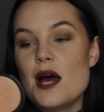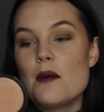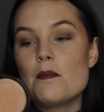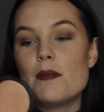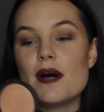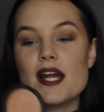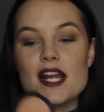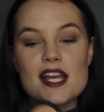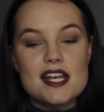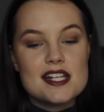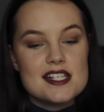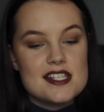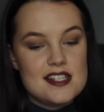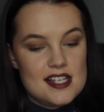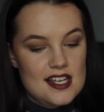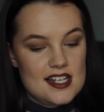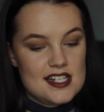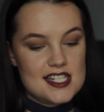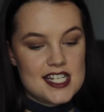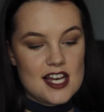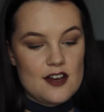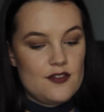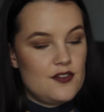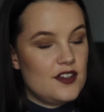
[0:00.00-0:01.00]
But it's
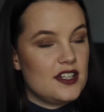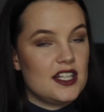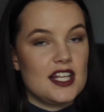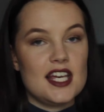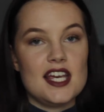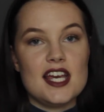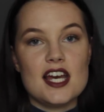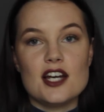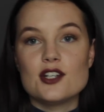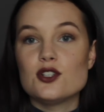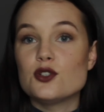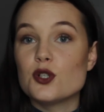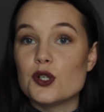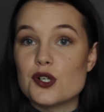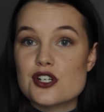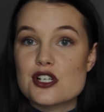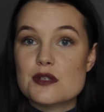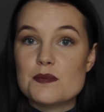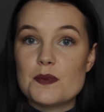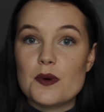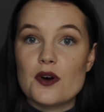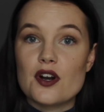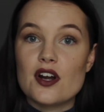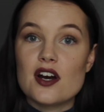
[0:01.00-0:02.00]
definitely a
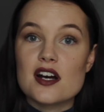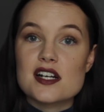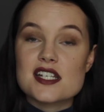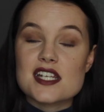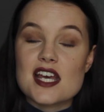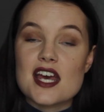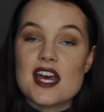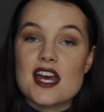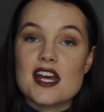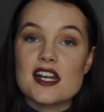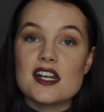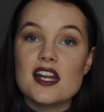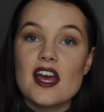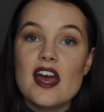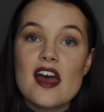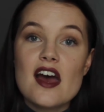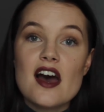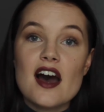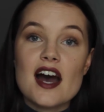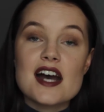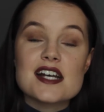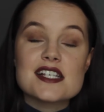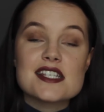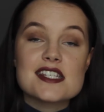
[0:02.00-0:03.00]
gorgeous product, and
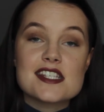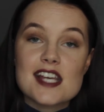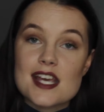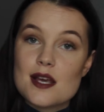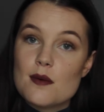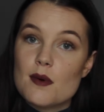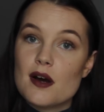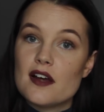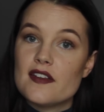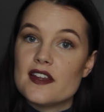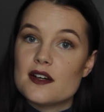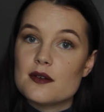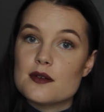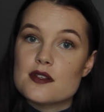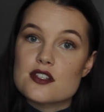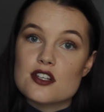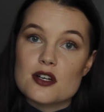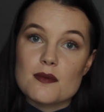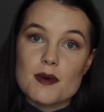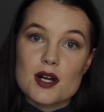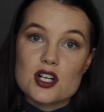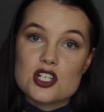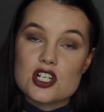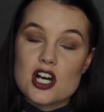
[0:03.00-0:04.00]
I see why there was
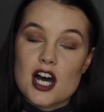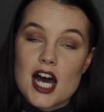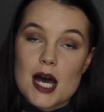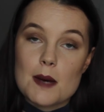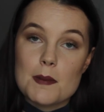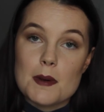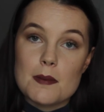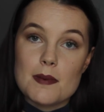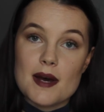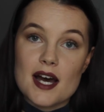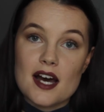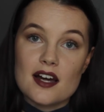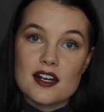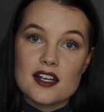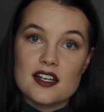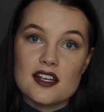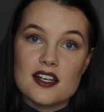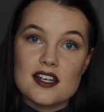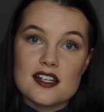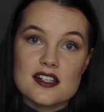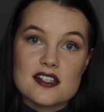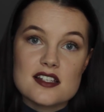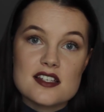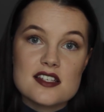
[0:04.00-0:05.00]
so much hype about it.
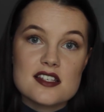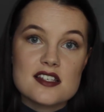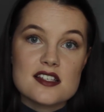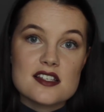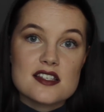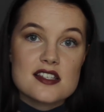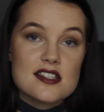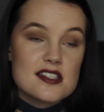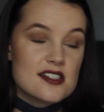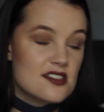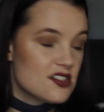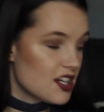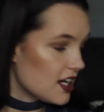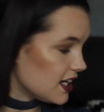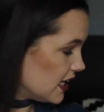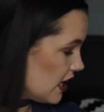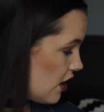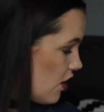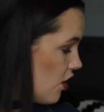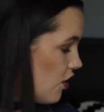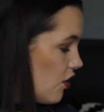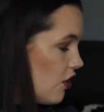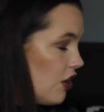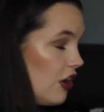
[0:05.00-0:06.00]
It's
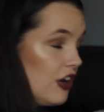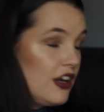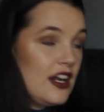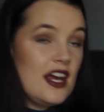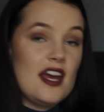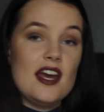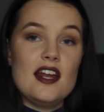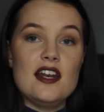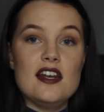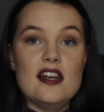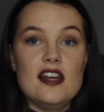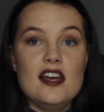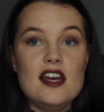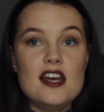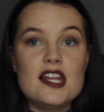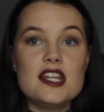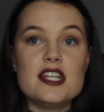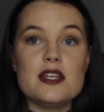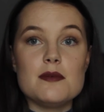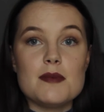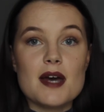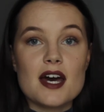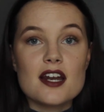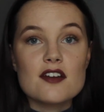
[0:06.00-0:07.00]
stunning on, and
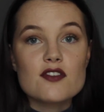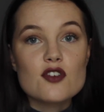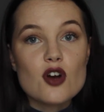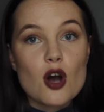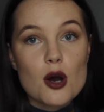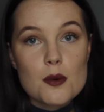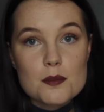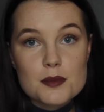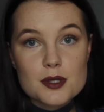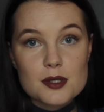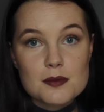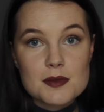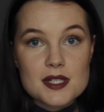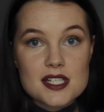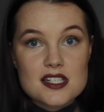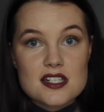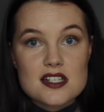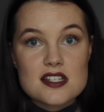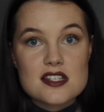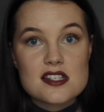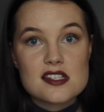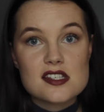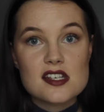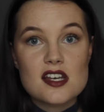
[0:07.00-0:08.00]
the amount of
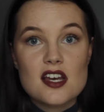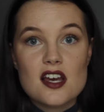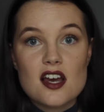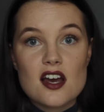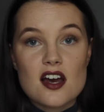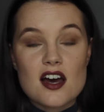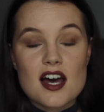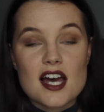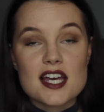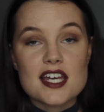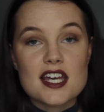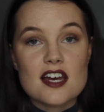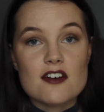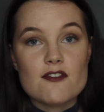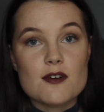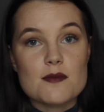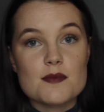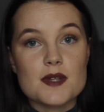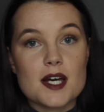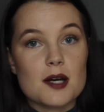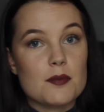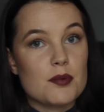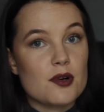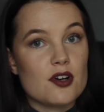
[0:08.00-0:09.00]
compliments I get
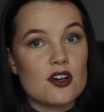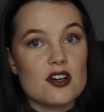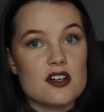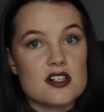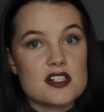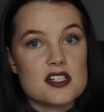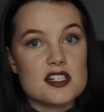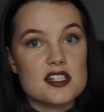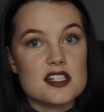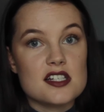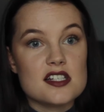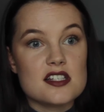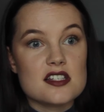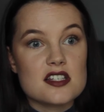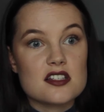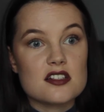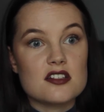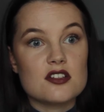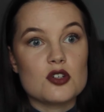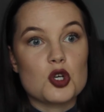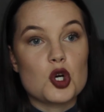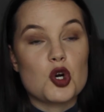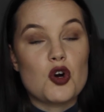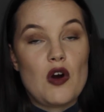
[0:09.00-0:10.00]
from that product is
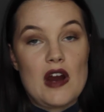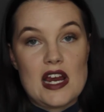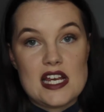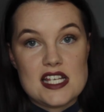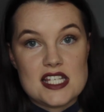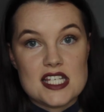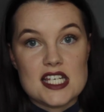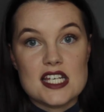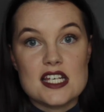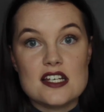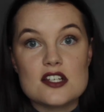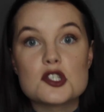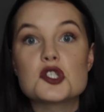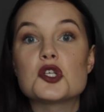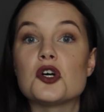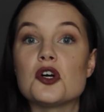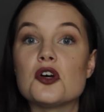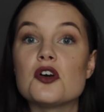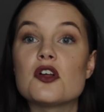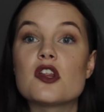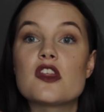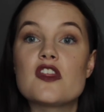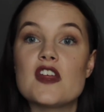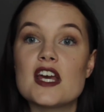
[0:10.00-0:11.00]
crazy.
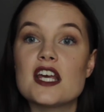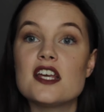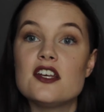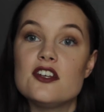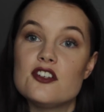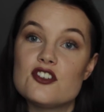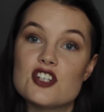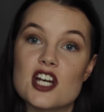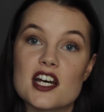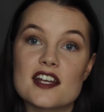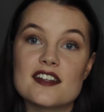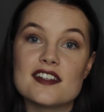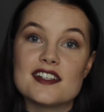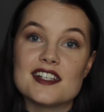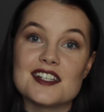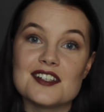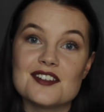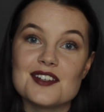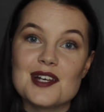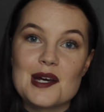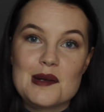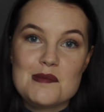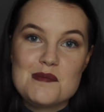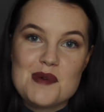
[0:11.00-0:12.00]
So thank you, Jaclyn
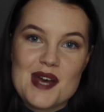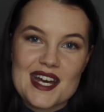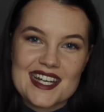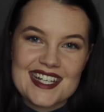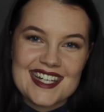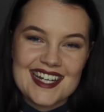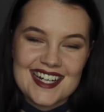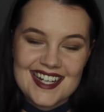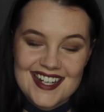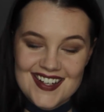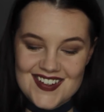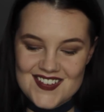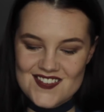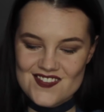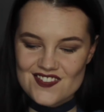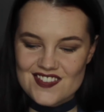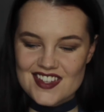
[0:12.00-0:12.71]
Hill and Becca.